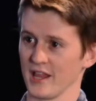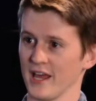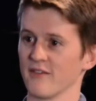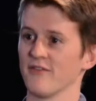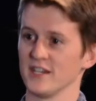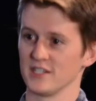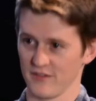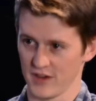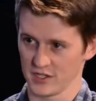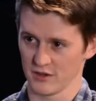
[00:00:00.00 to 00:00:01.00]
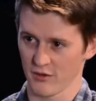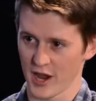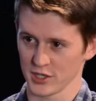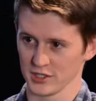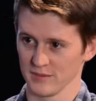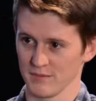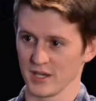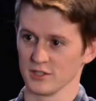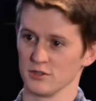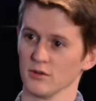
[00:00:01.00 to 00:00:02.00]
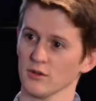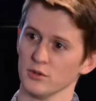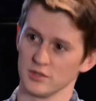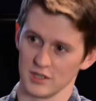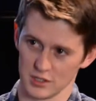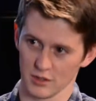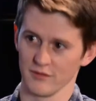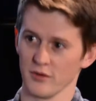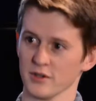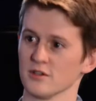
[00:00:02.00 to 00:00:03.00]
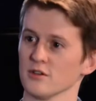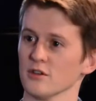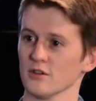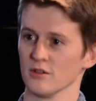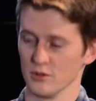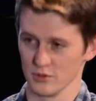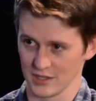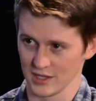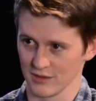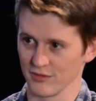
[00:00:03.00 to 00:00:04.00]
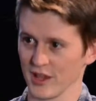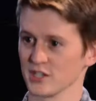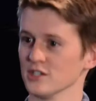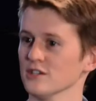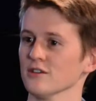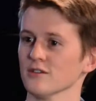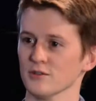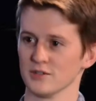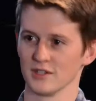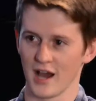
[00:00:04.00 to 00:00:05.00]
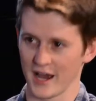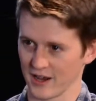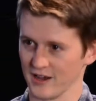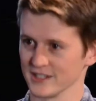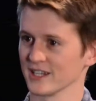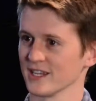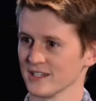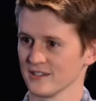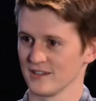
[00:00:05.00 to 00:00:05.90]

like face-to-face interaction because you're losing the tone of voice, you're losing the inflection, you're losing the eye contact, that